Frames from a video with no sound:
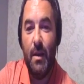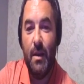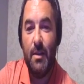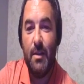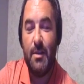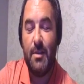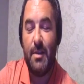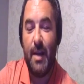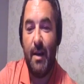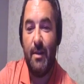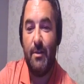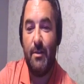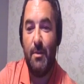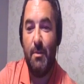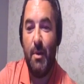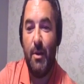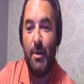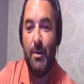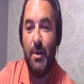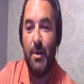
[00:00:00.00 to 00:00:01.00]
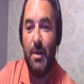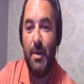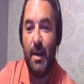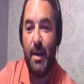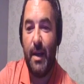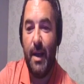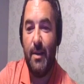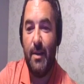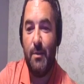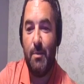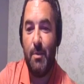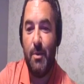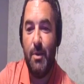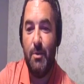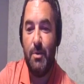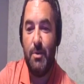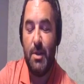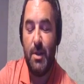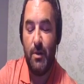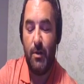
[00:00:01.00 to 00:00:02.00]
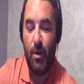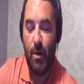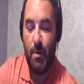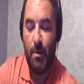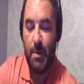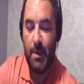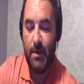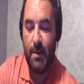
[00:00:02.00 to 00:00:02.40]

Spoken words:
Starting tomorrow night against Borussia Dortmund.